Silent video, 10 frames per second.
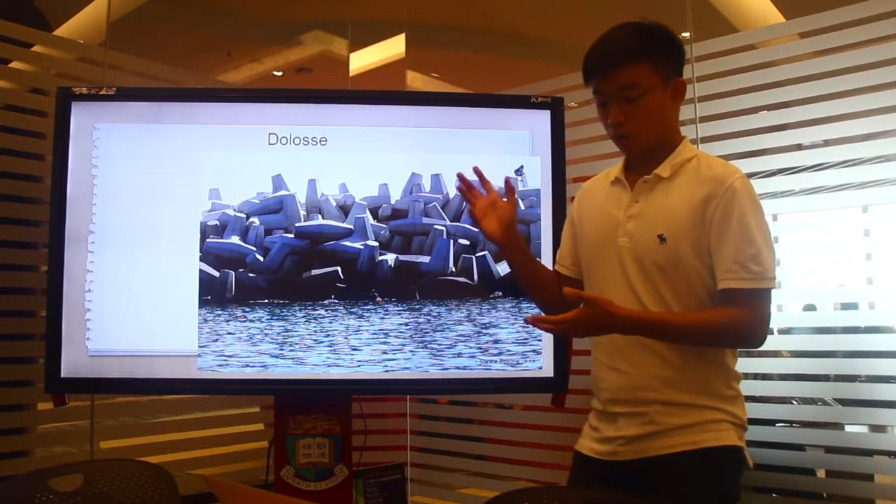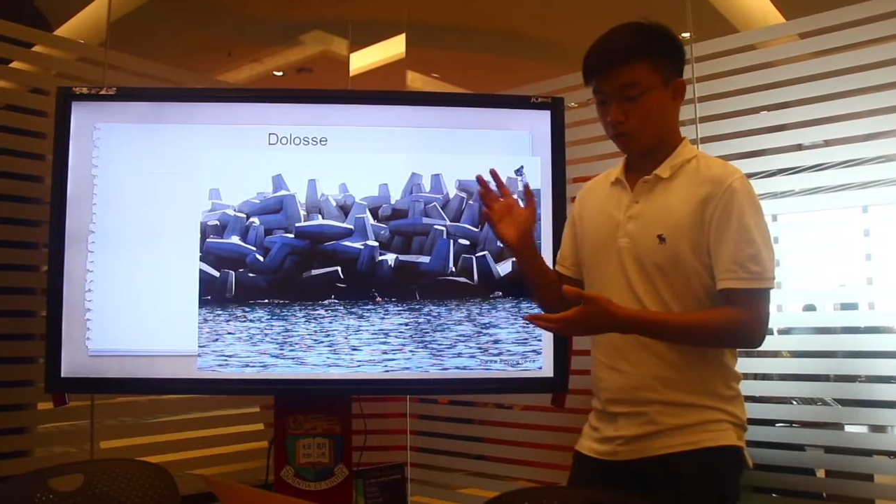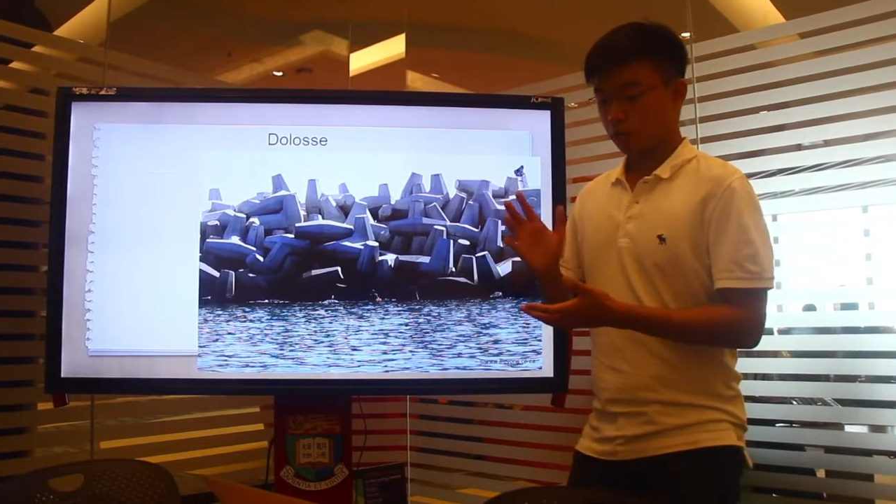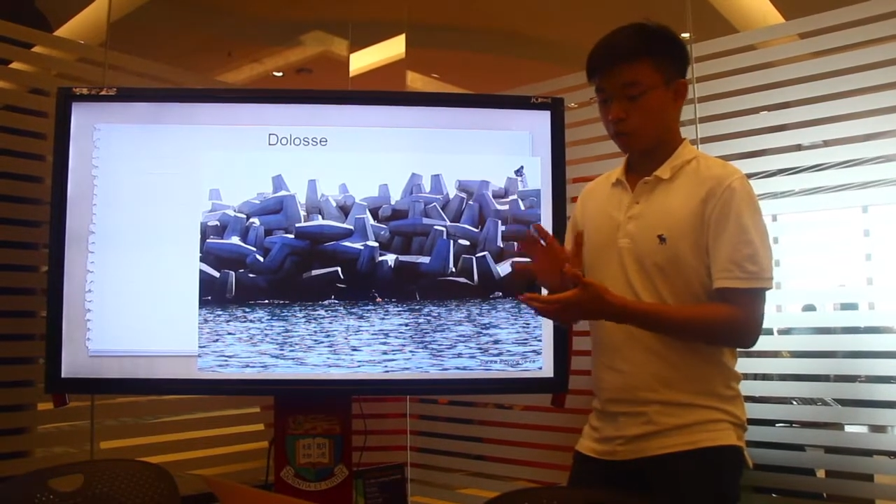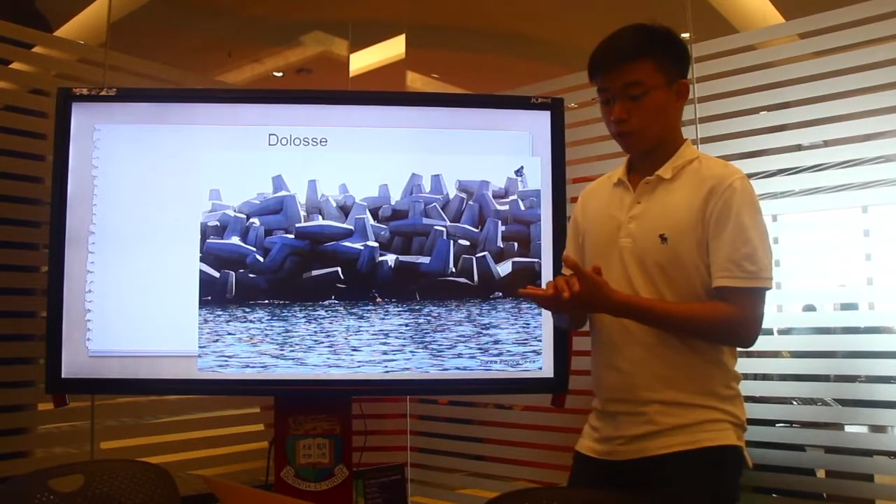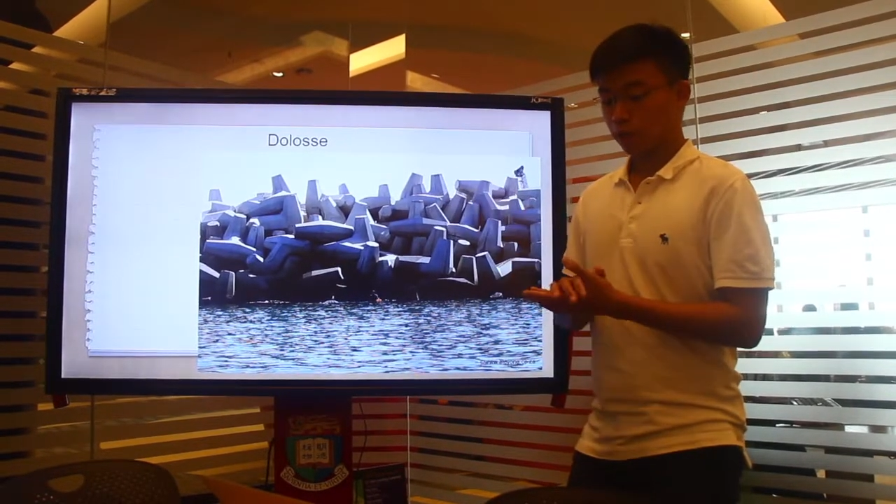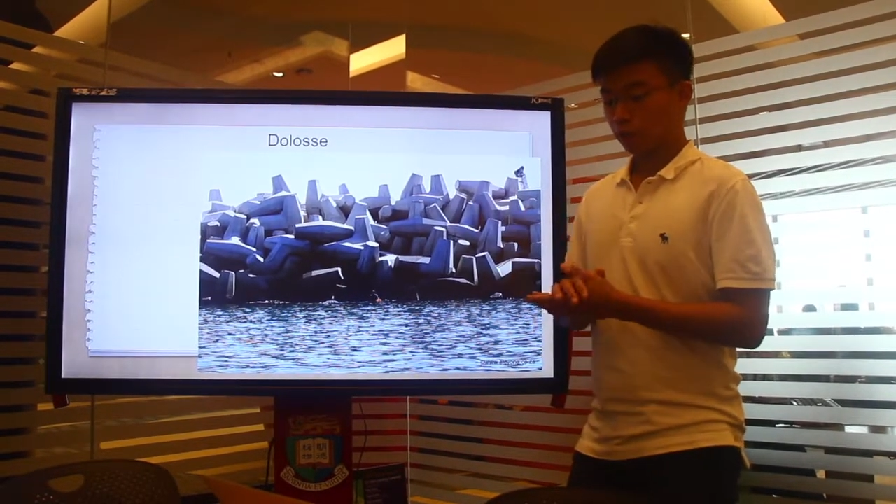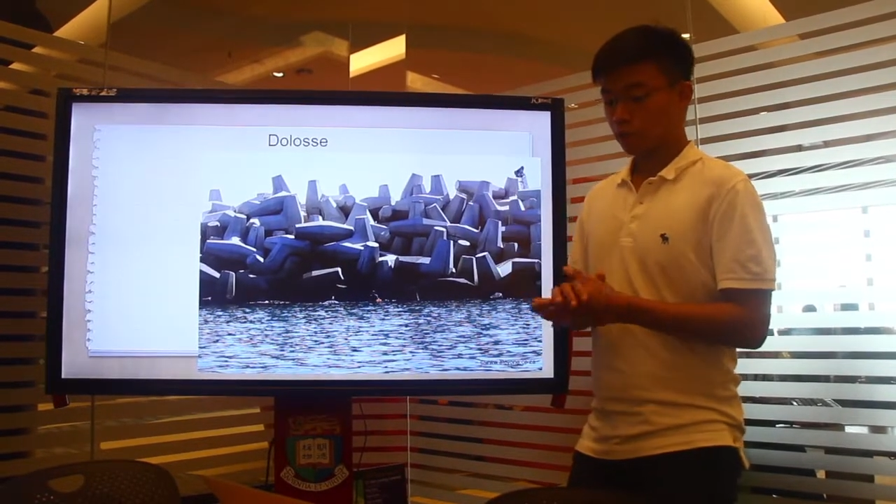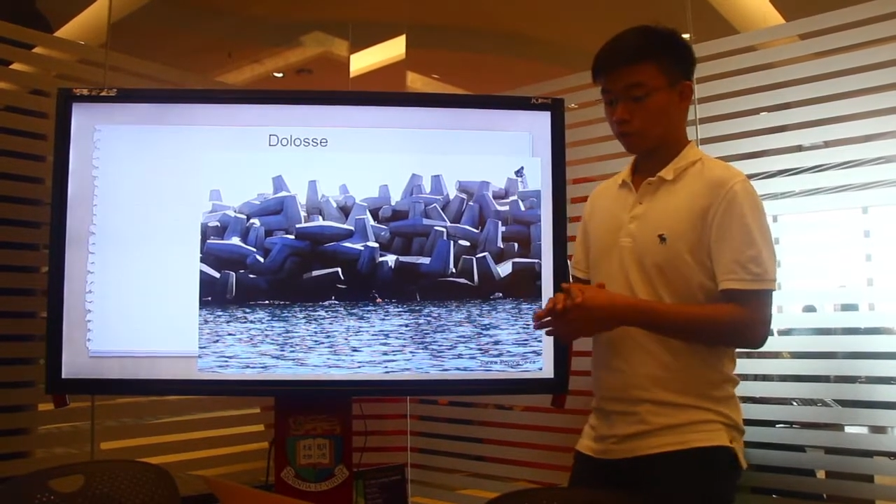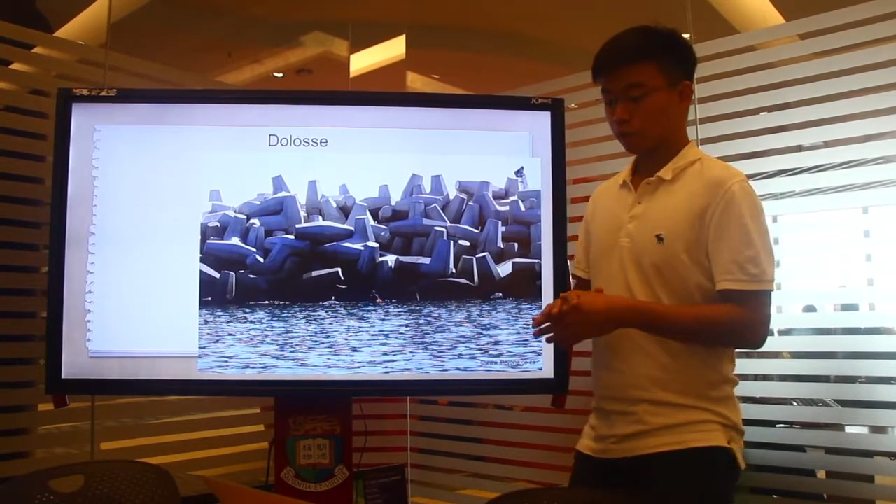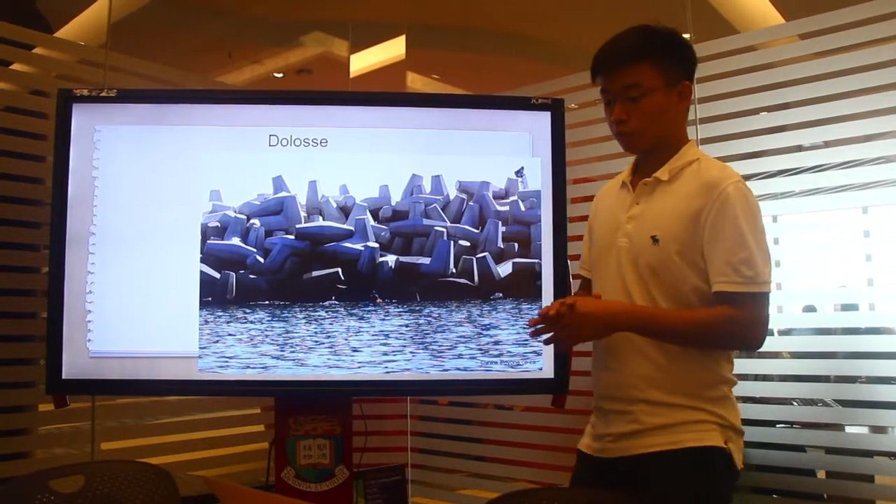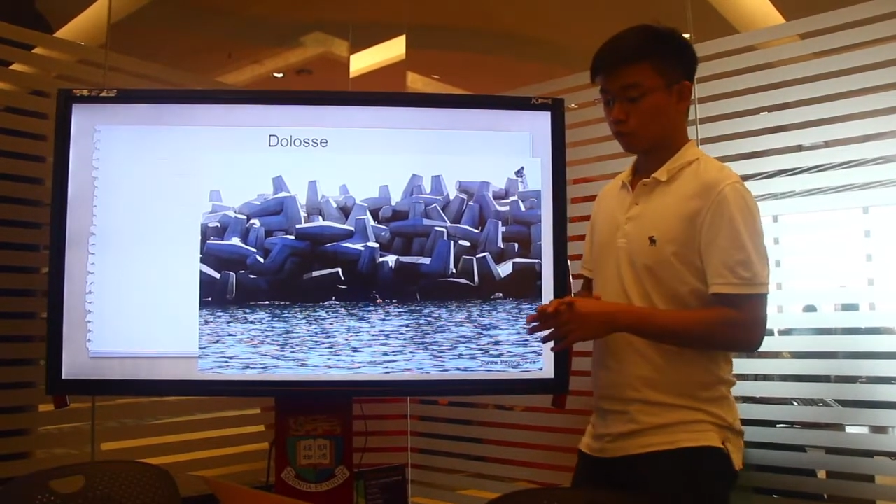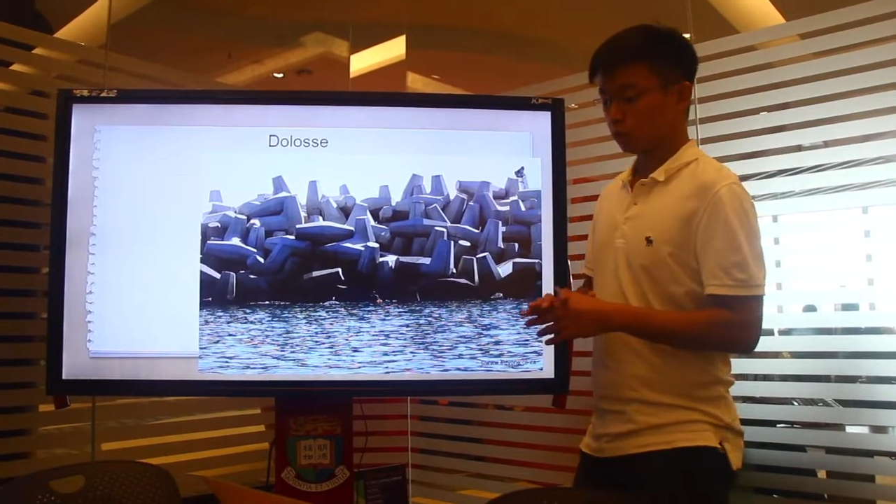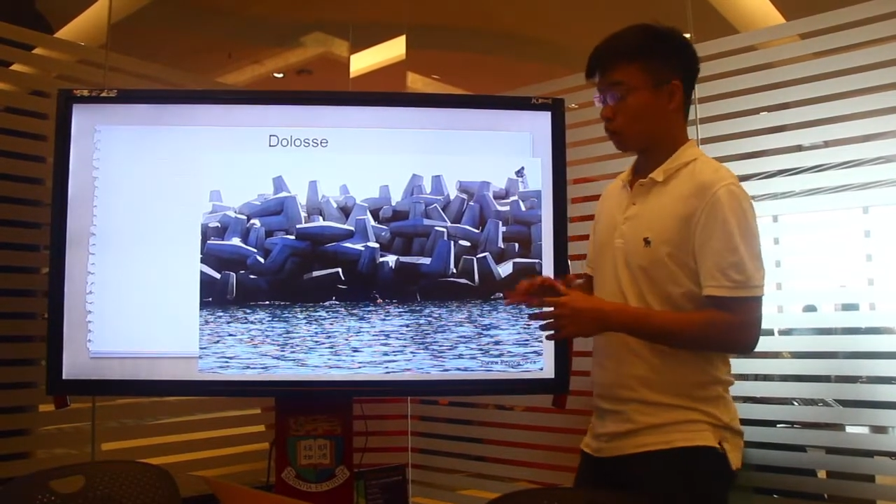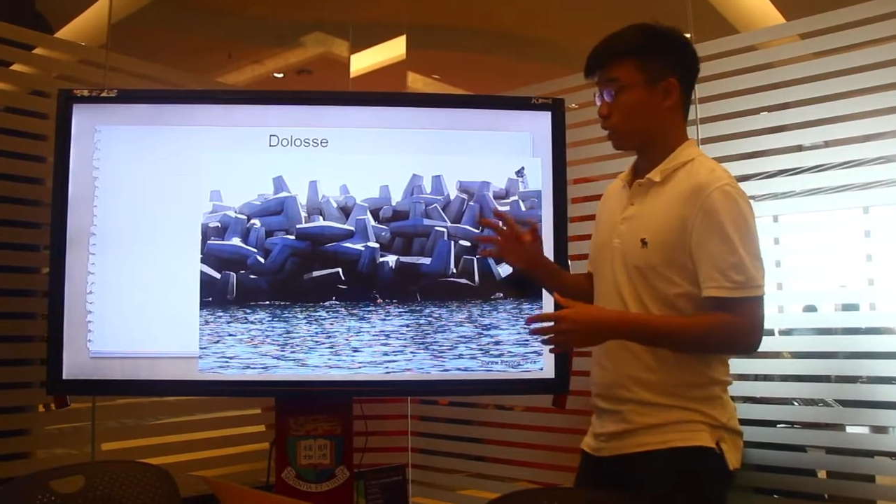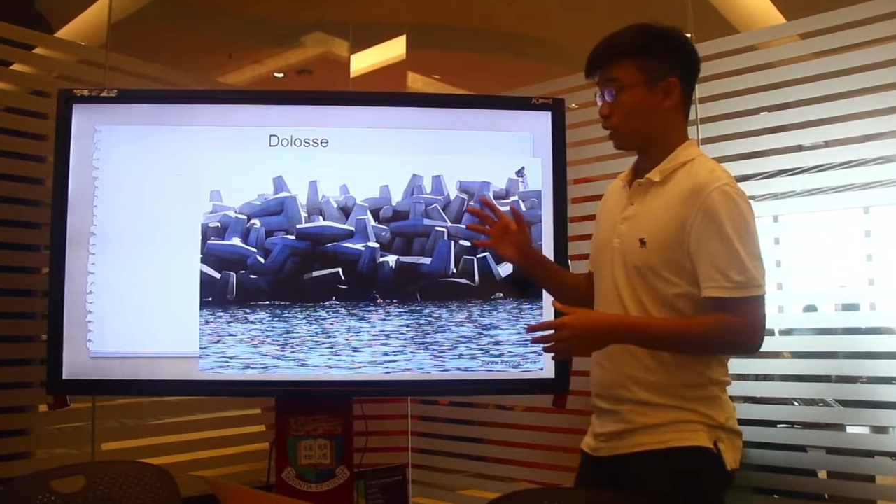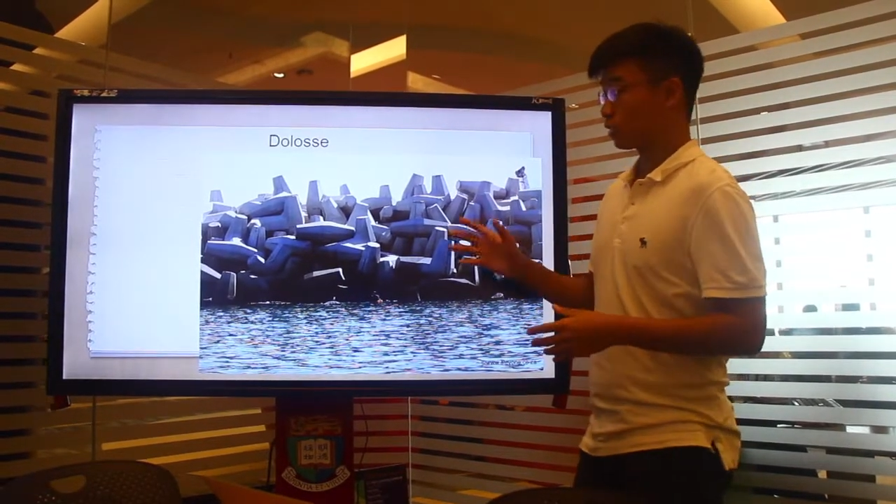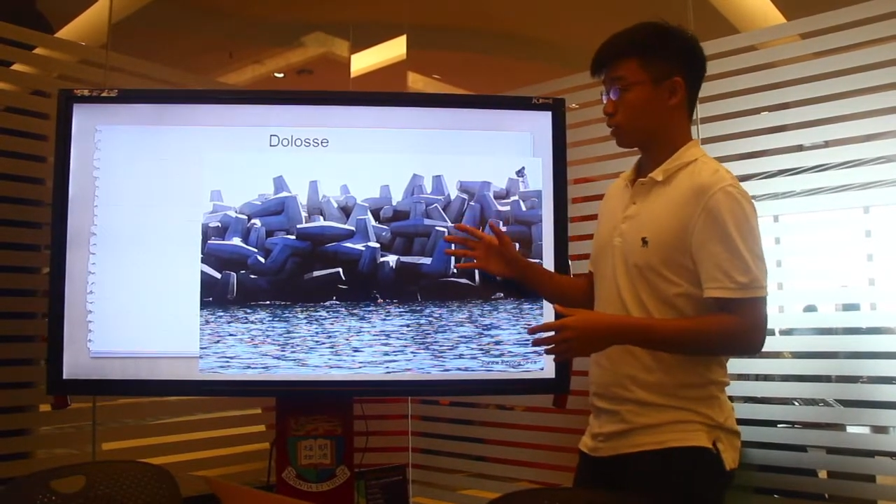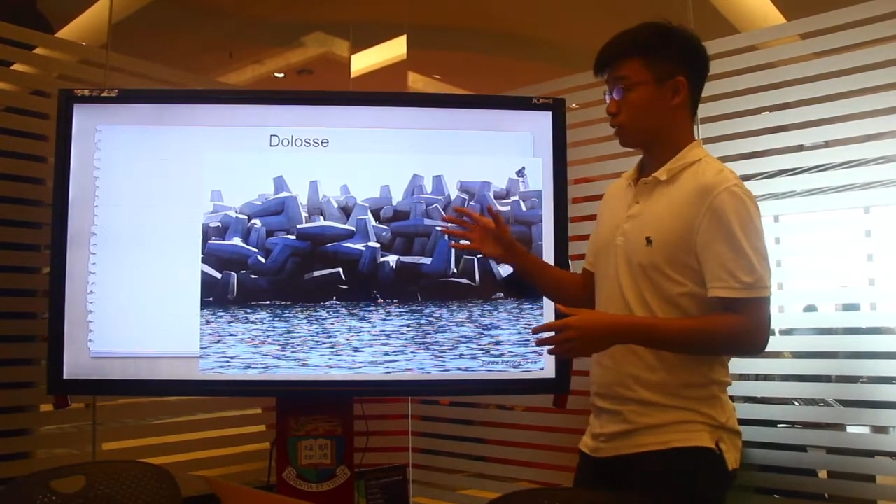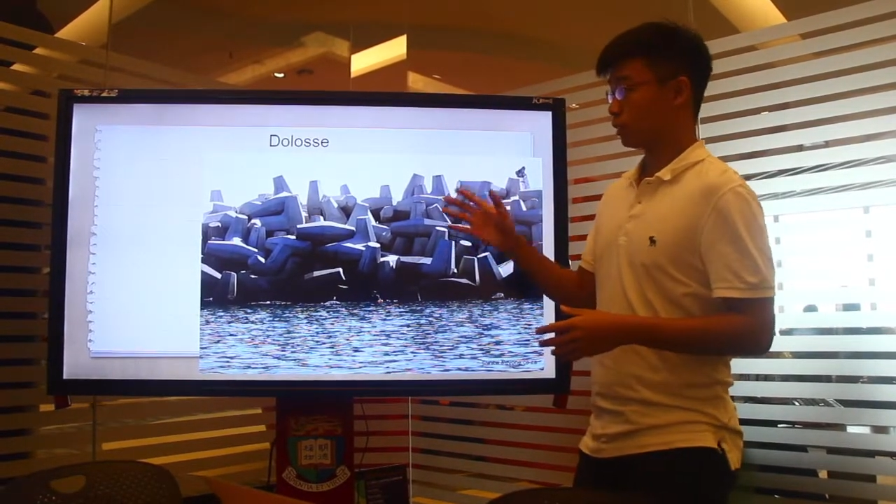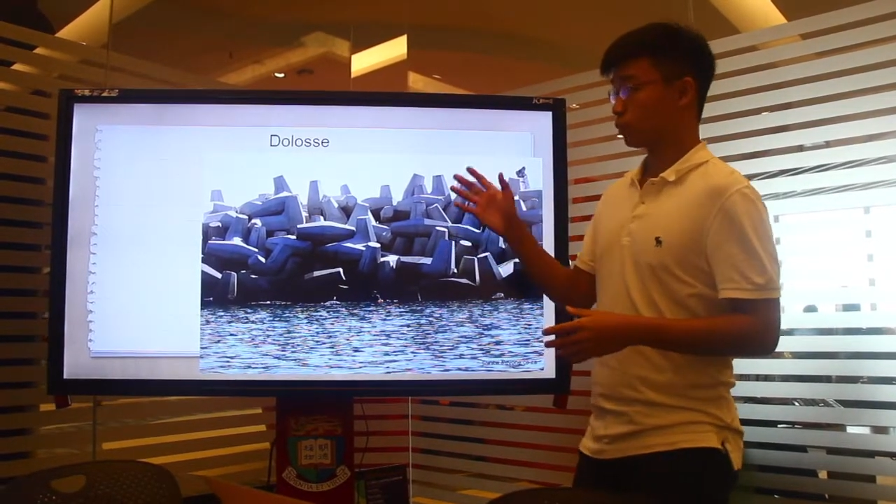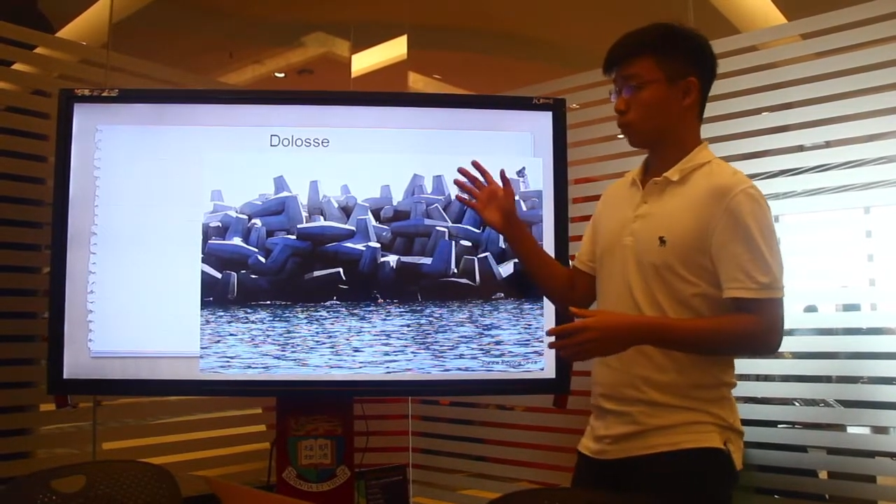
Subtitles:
On the other hand, we should also replace